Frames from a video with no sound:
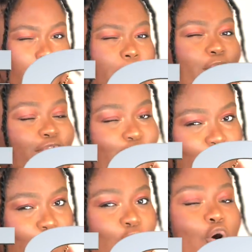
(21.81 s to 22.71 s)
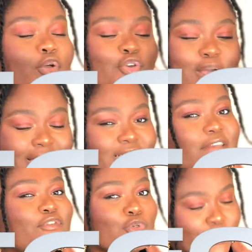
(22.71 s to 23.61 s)
before your
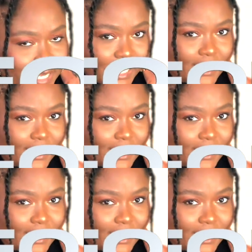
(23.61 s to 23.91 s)
interview day.